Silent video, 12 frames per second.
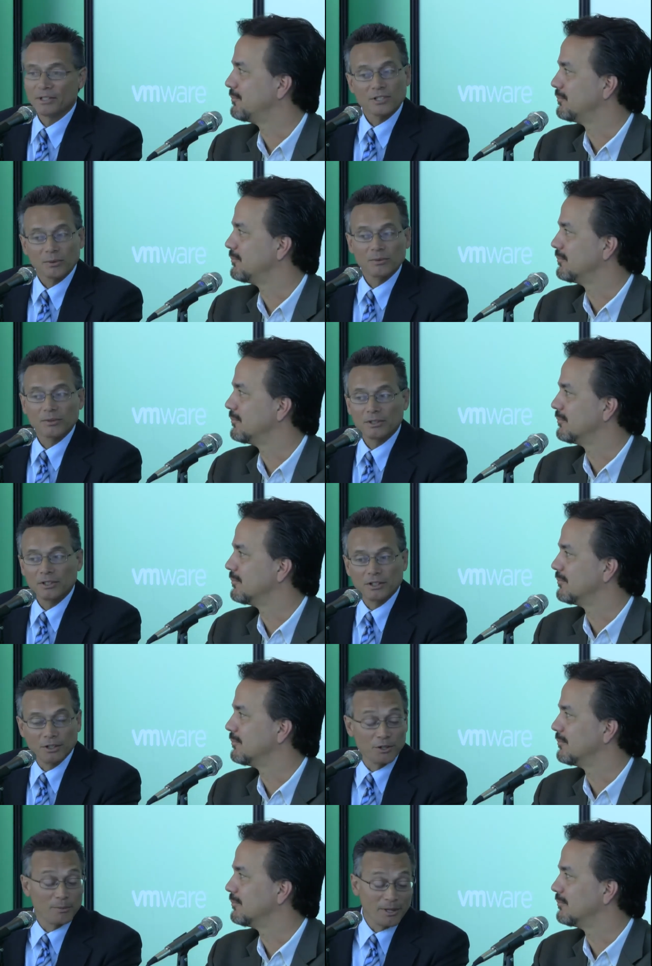Speaker 1: but so
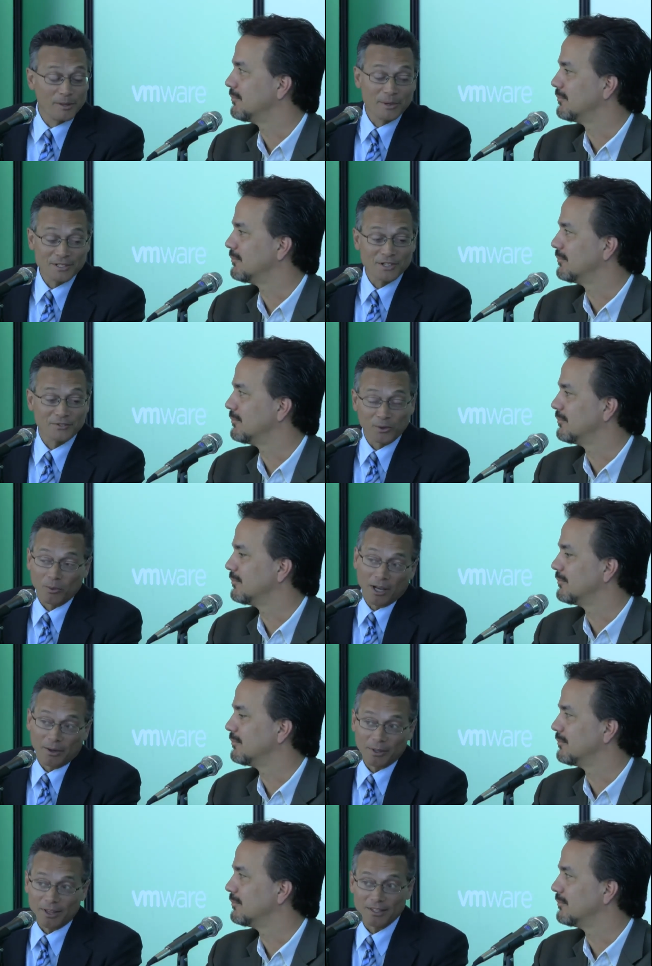you know, you've been in the business for a
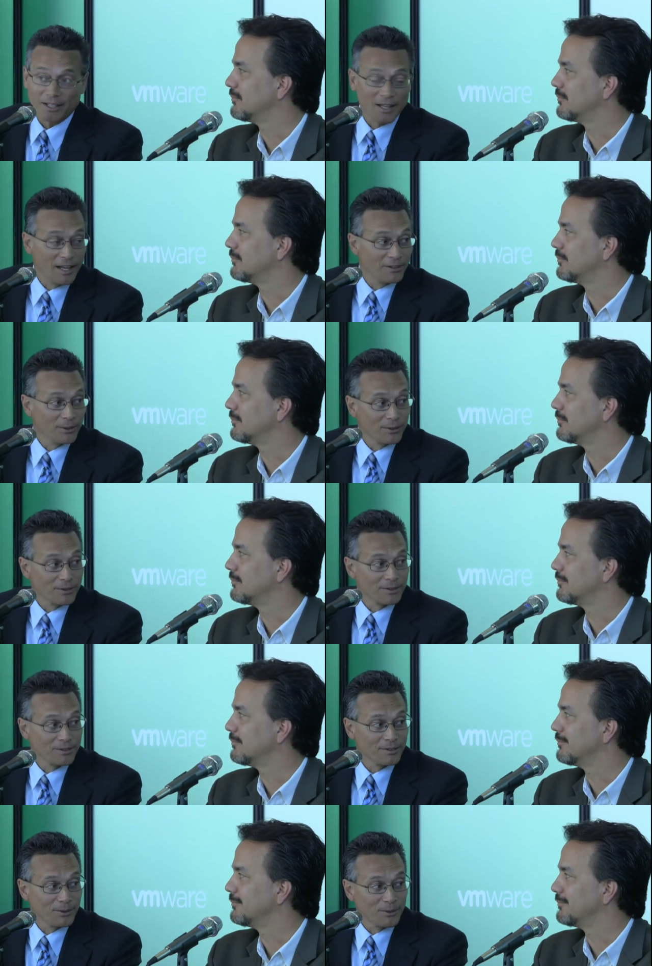while. What do you think of that whole
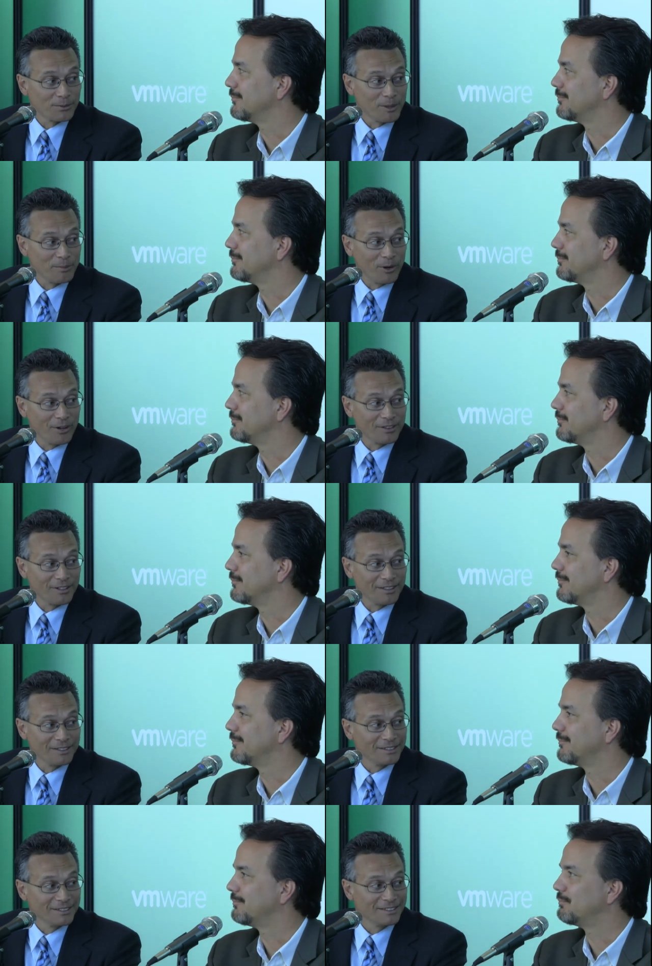whole 3PAR
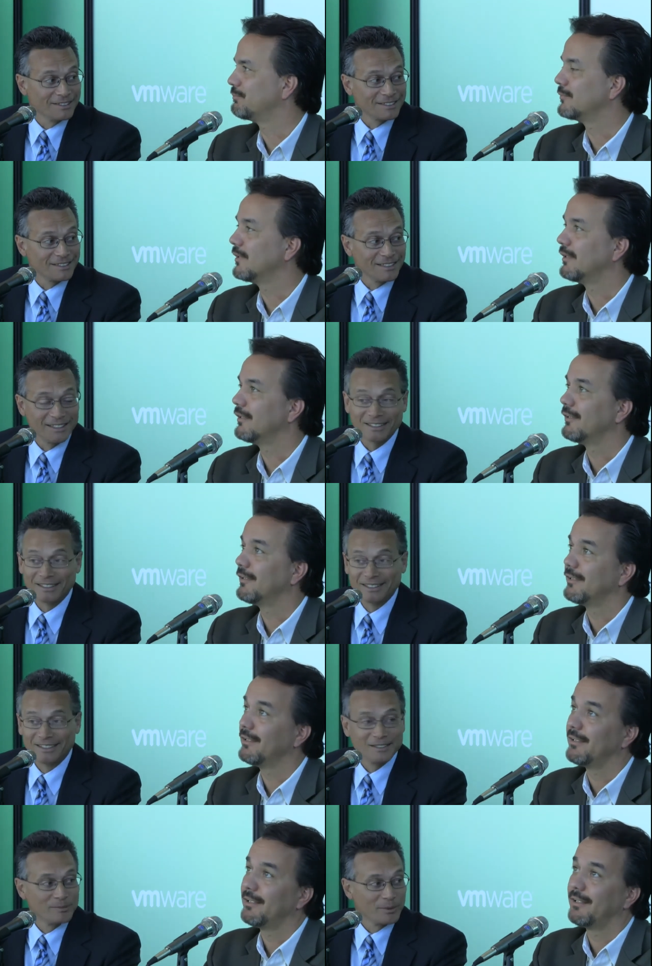thing? It's uh,
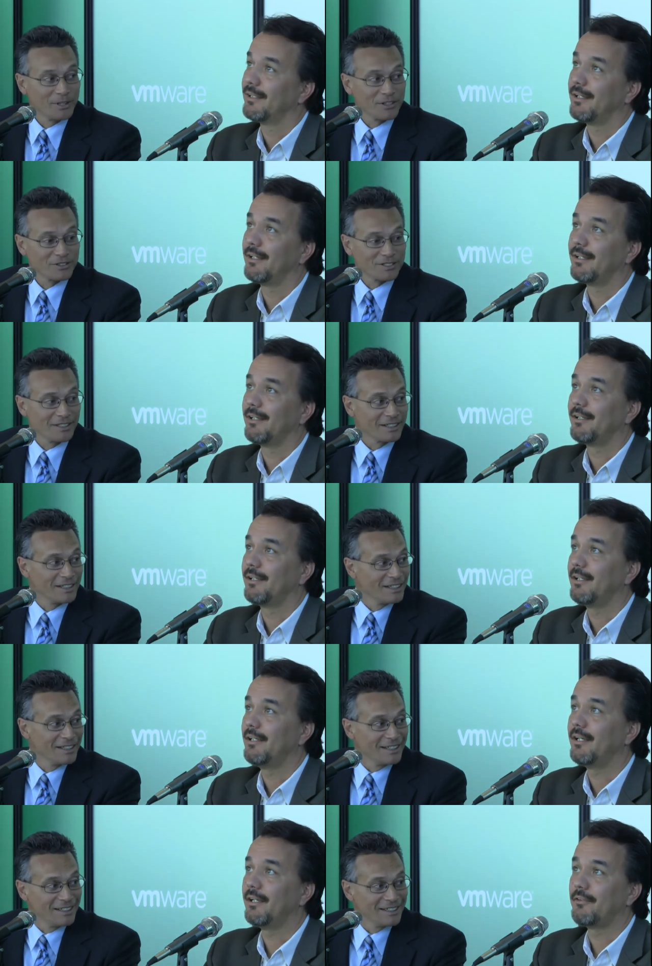pretty interesting.
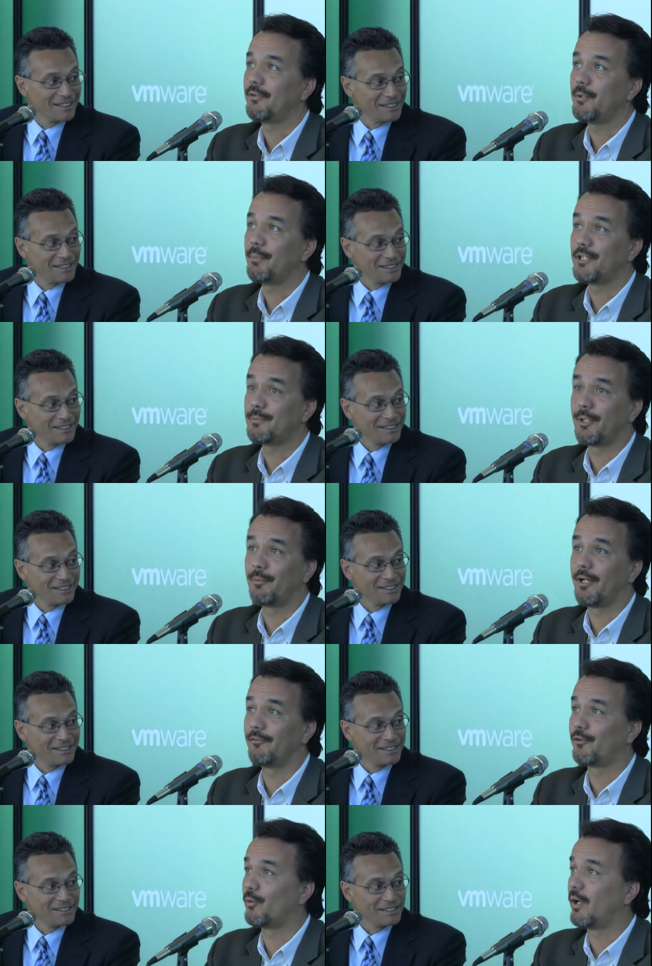
Speaker 2: Yeah, 3PAR's been
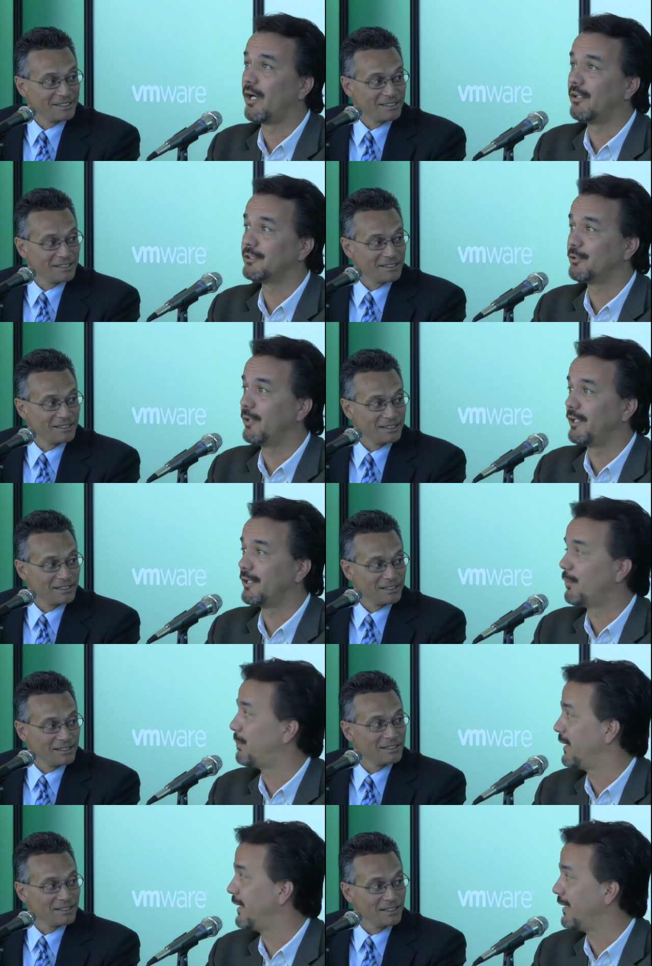around for a while. It's a great
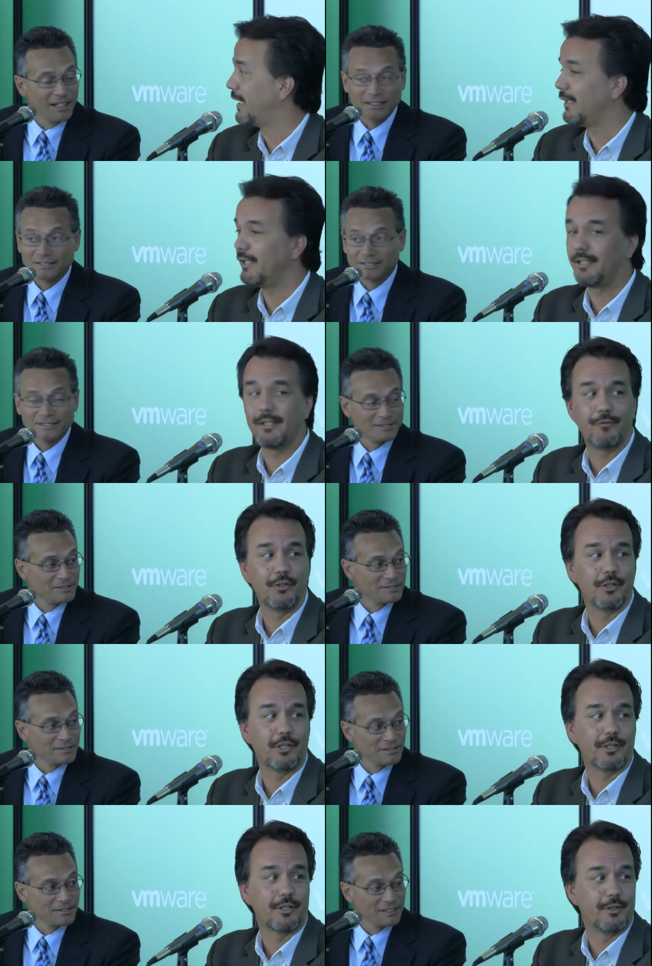company. Yeah. I think if you
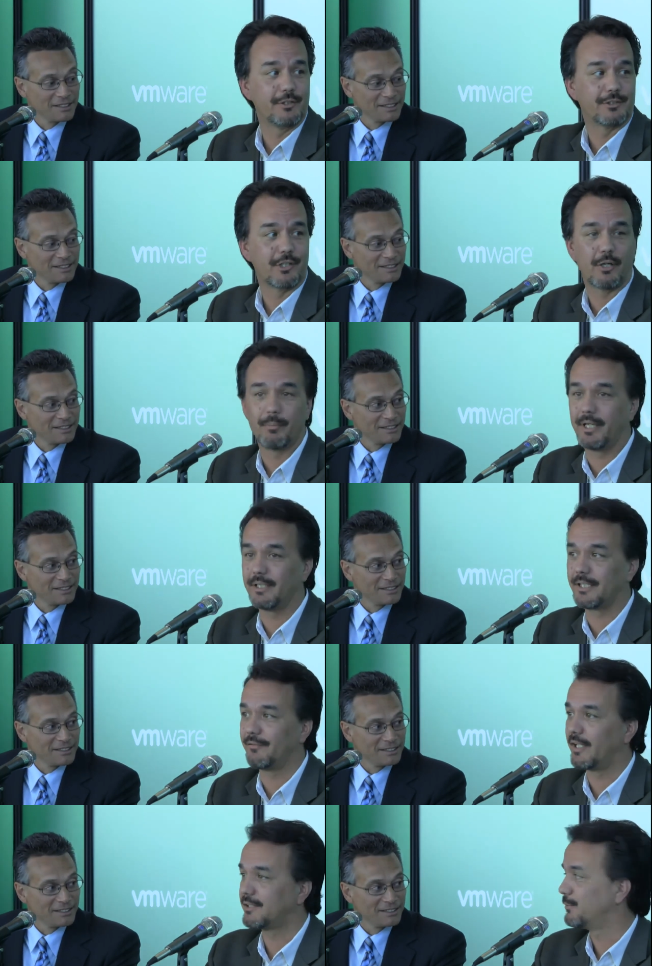look at their install
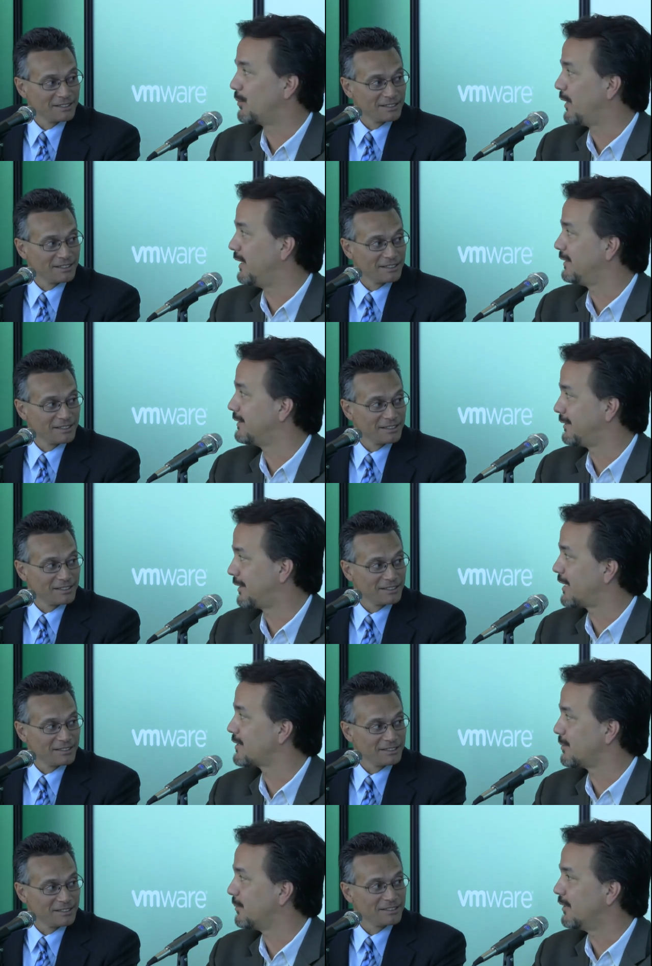base, they've got some great
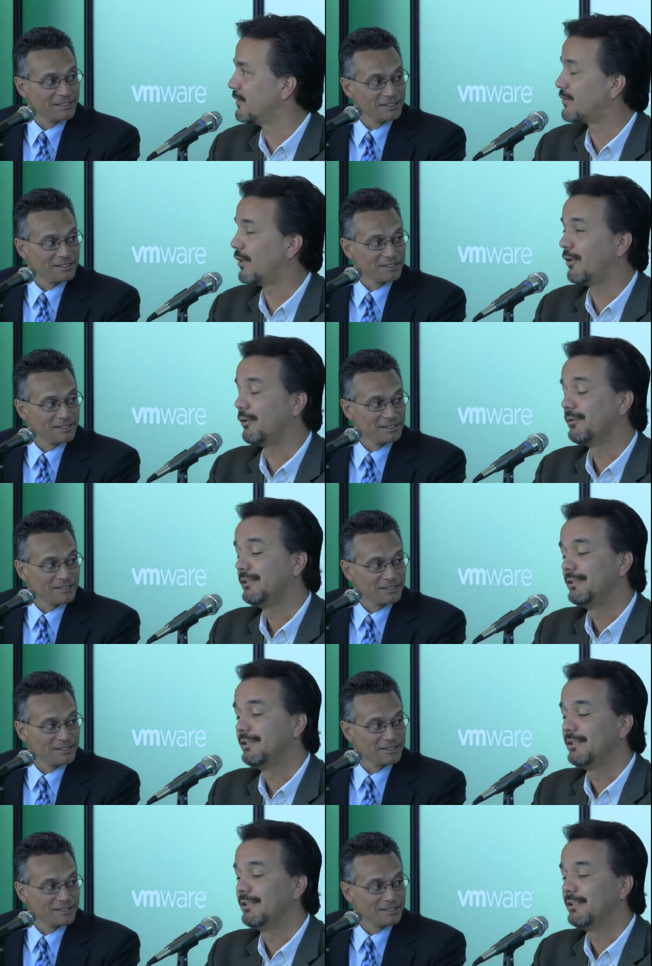customers. So,